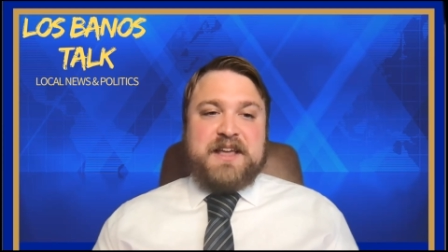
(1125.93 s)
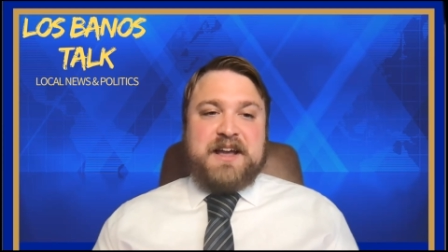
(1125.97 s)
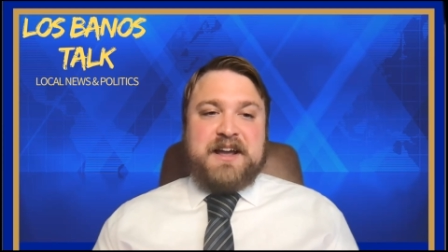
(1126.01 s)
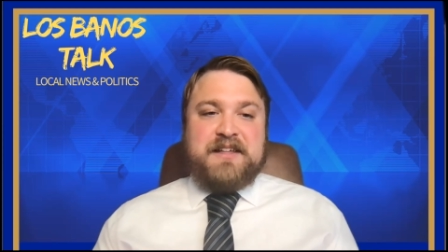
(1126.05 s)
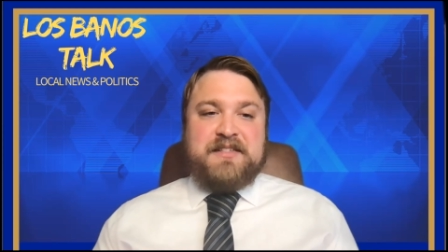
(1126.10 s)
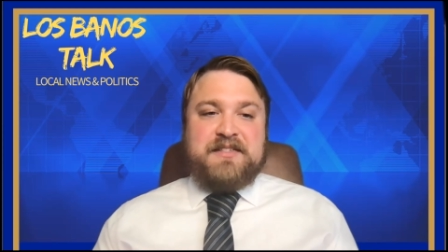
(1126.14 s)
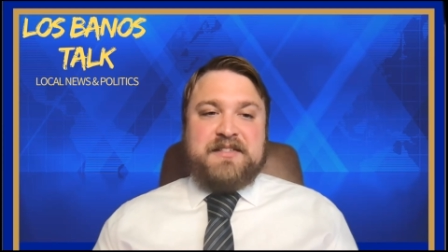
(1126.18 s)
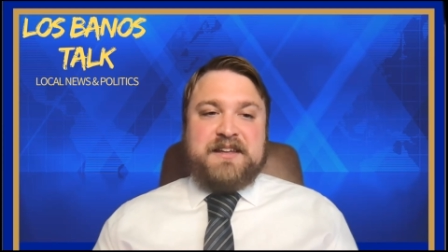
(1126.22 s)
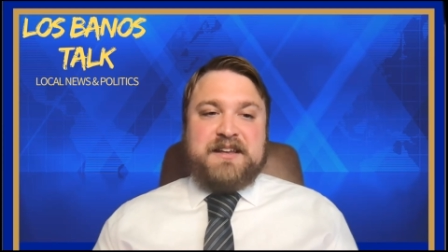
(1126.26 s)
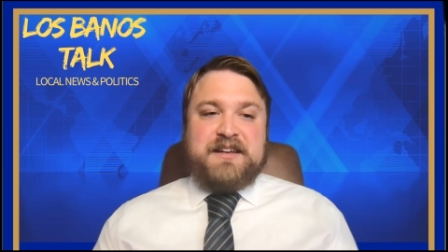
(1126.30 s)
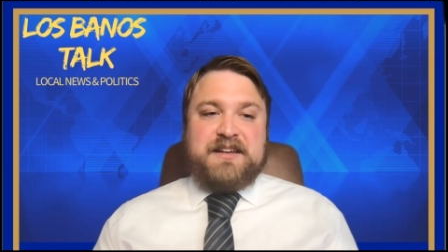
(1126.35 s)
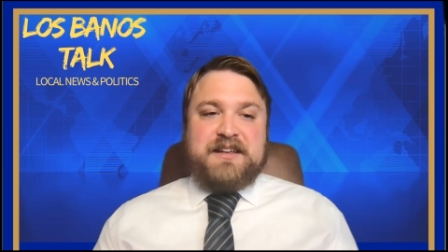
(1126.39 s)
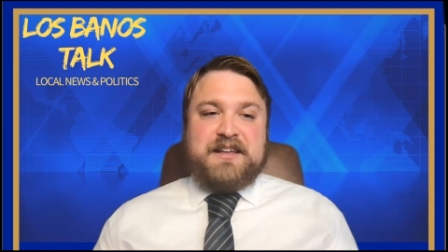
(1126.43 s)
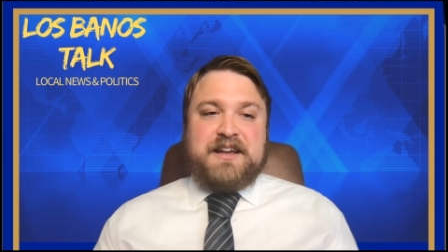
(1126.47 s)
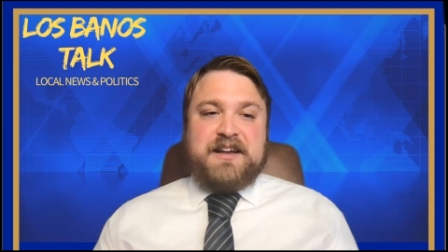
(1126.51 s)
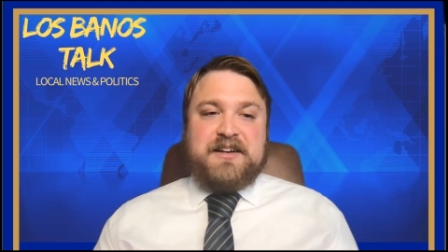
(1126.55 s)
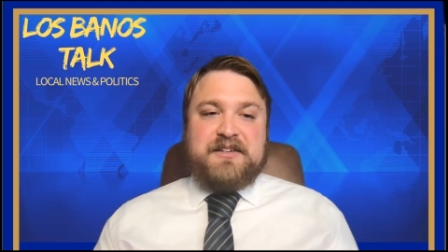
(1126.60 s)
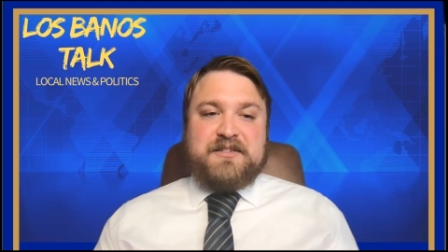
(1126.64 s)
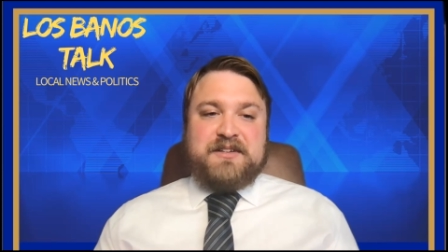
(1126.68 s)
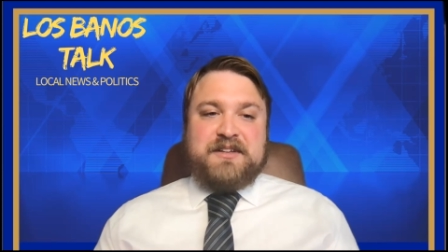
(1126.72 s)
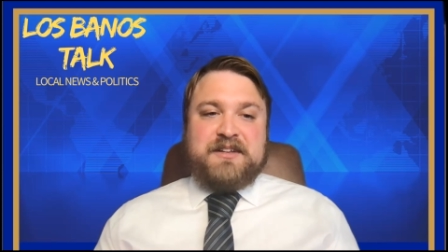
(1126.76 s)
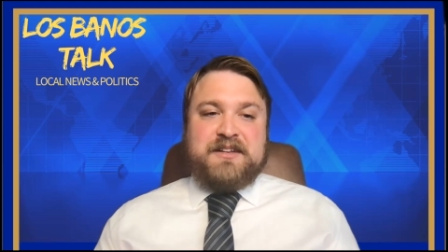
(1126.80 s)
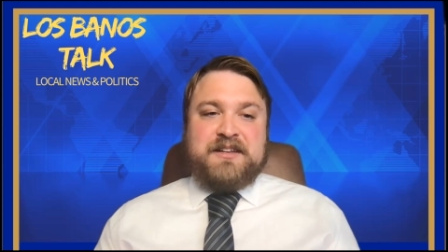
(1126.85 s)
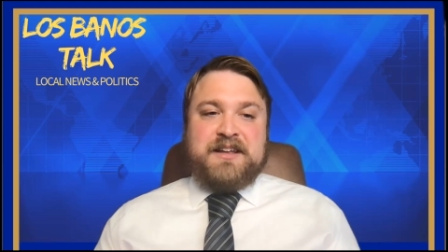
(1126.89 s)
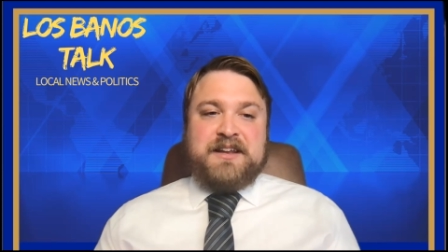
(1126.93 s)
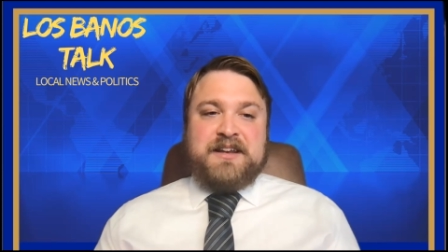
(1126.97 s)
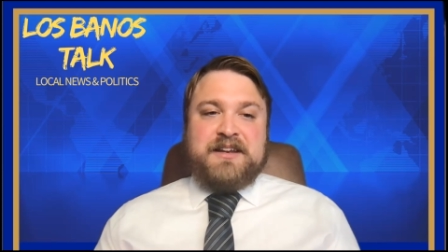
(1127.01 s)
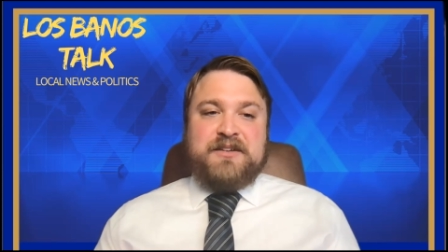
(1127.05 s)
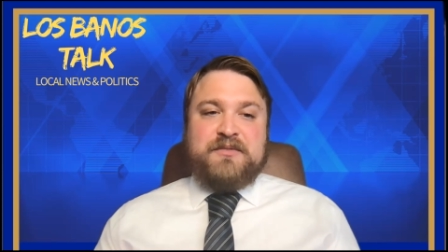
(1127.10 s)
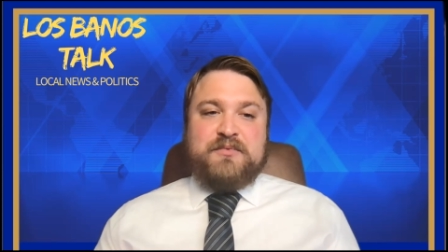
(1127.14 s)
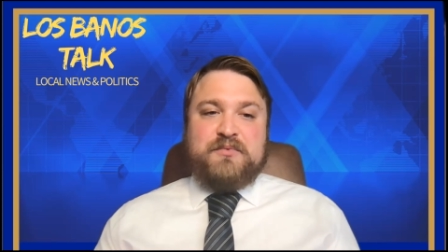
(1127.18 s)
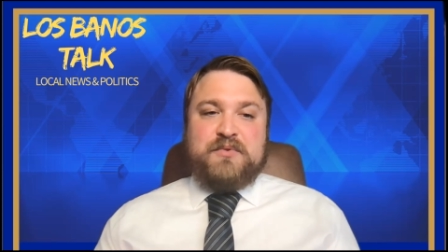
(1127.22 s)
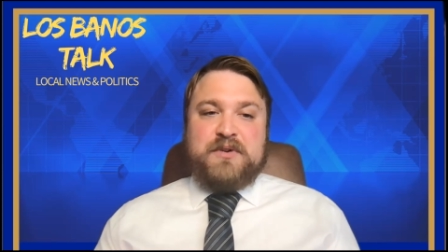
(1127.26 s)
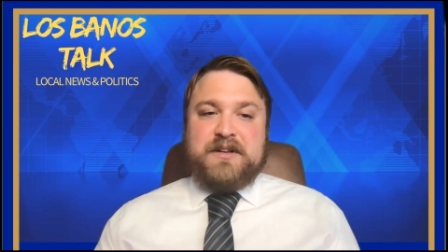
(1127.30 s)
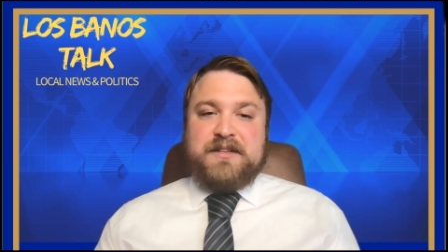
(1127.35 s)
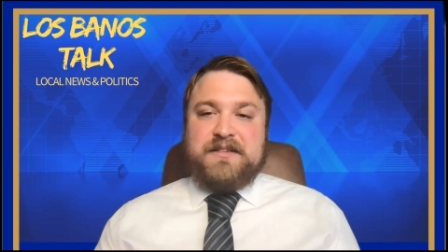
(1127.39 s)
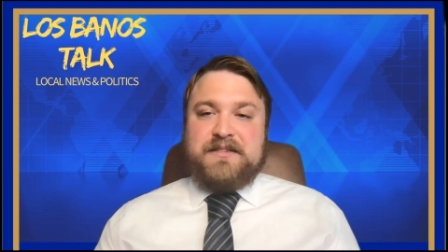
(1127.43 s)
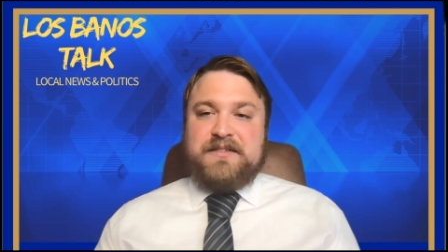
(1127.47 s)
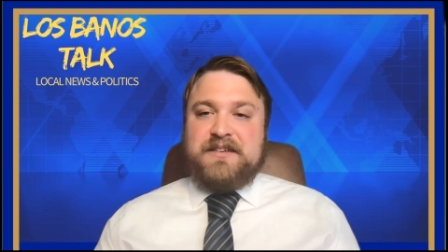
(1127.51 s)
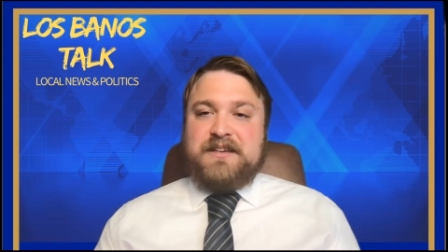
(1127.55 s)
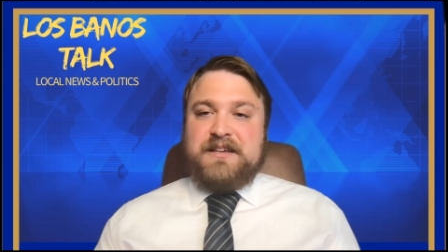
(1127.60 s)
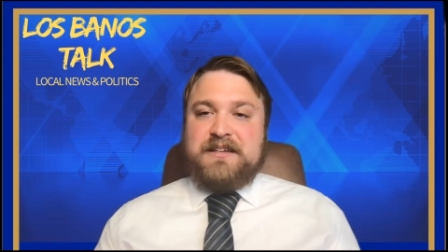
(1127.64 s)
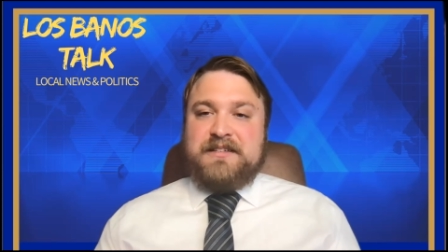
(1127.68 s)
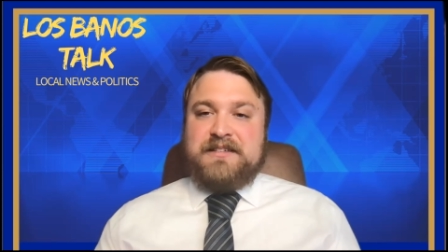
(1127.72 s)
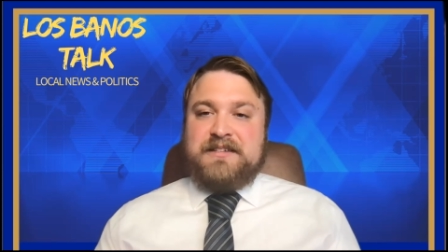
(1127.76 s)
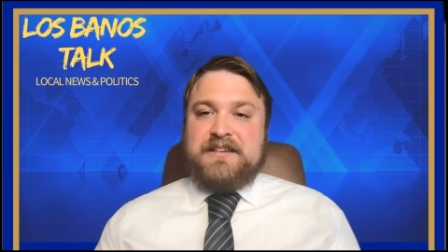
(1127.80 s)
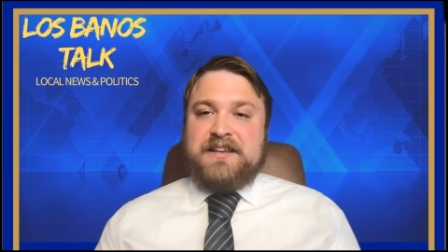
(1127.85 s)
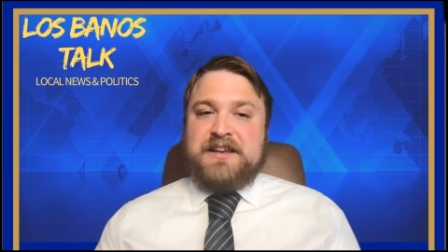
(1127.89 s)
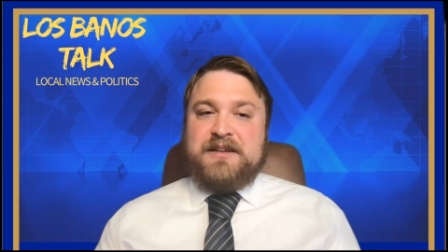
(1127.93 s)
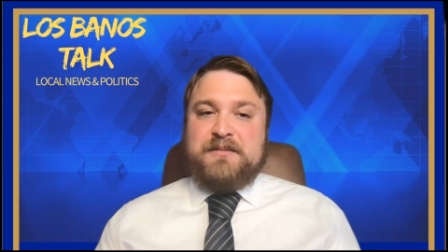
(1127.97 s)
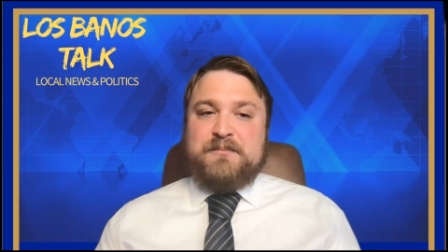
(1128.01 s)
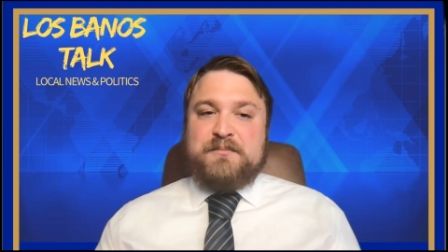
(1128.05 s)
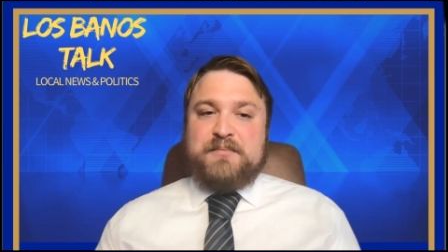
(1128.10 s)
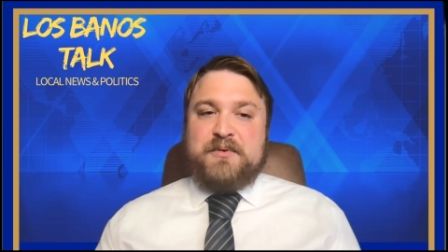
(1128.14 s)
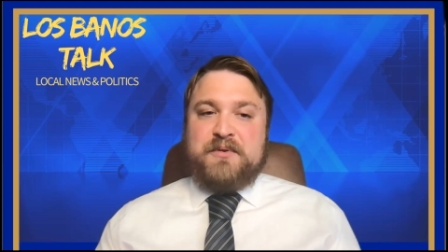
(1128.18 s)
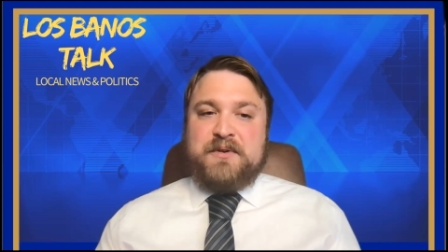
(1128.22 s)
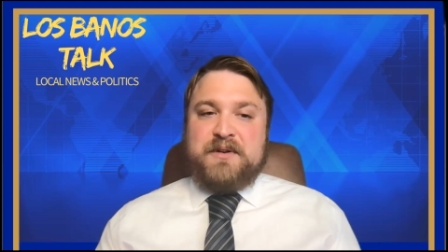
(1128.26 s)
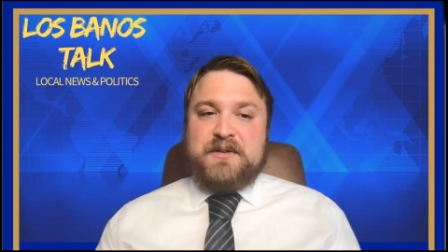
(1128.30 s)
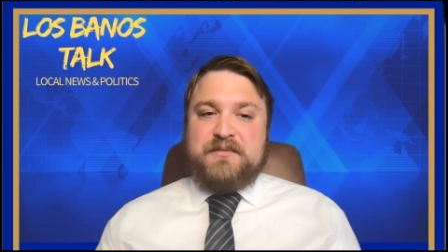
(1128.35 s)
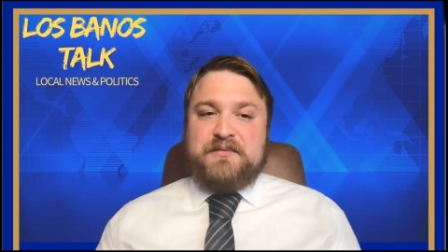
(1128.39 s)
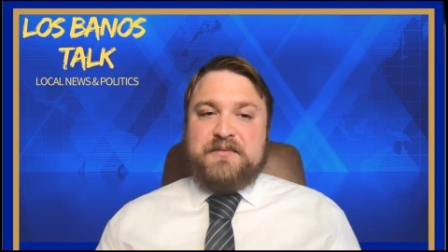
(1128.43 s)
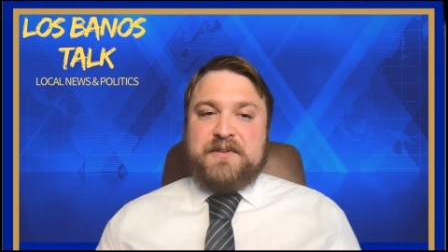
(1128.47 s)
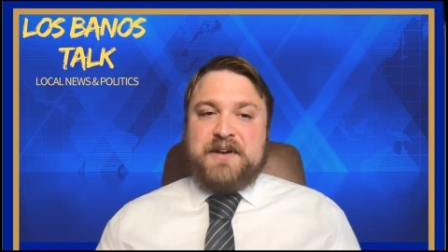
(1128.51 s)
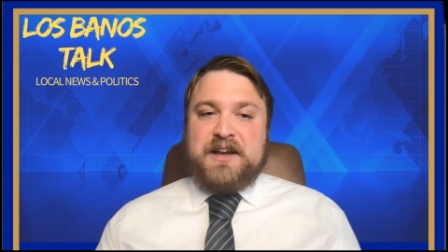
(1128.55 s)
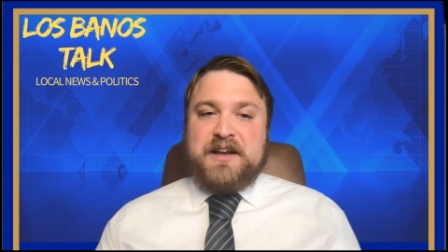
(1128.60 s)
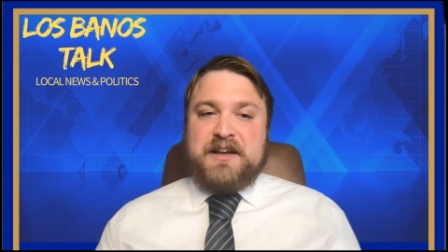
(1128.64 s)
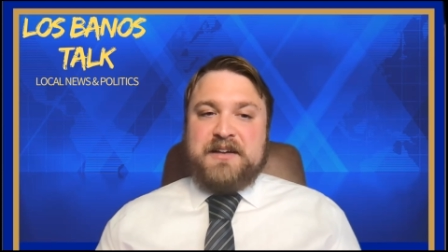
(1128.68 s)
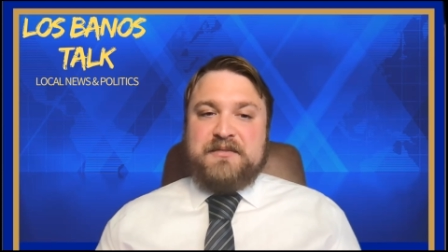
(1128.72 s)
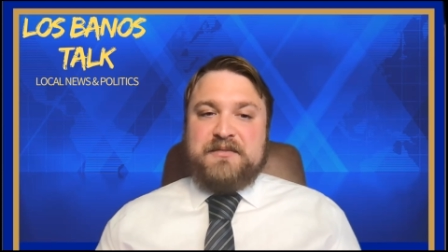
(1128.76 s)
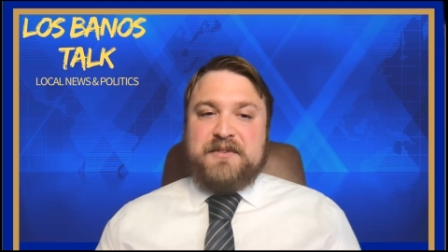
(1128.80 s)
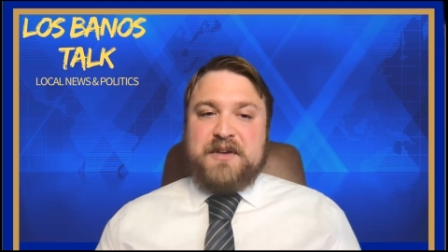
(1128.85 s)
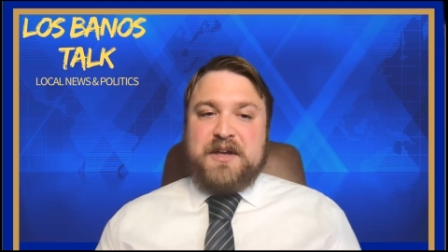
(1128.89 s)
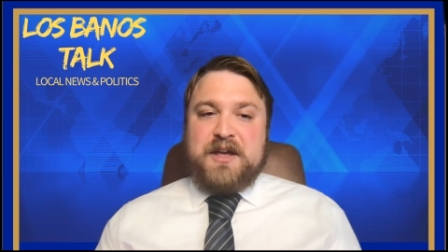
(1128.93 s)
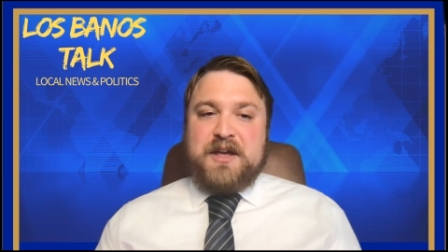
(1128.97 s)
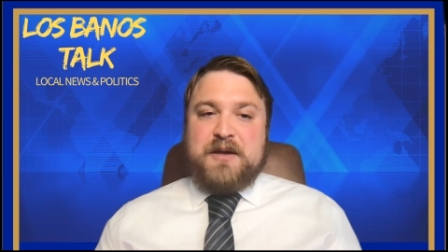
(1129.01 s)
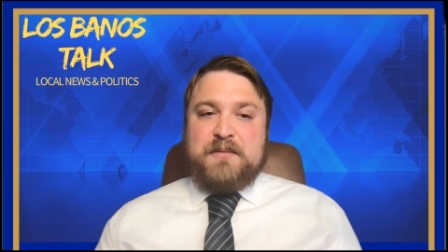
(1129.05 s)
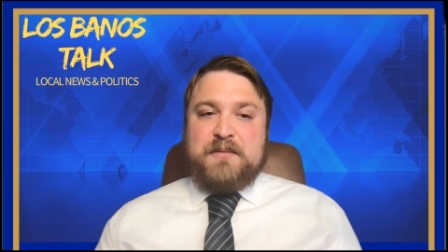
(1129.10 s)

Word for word: I then calculated what 16.5%